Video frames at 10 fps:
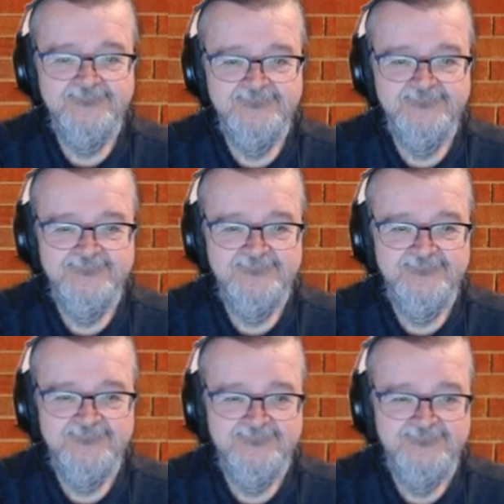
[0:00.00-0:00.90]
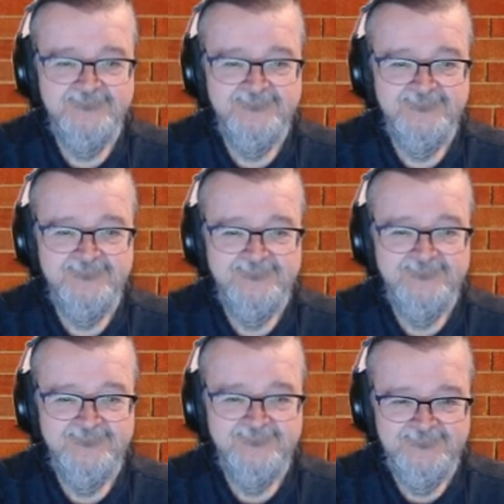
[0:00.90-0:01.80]

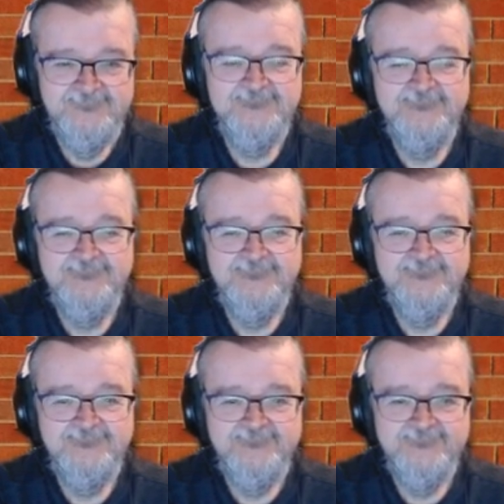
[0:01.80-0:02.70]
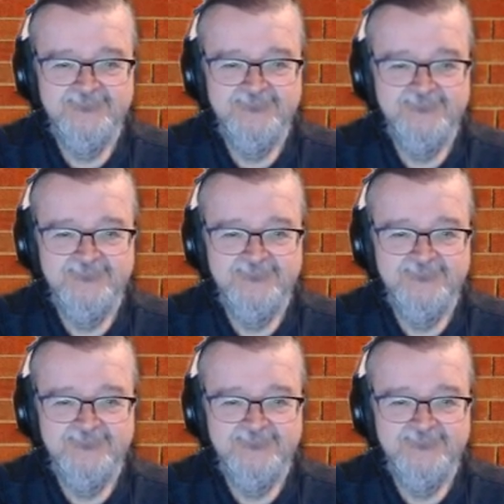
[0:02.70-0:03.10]
(not speaking)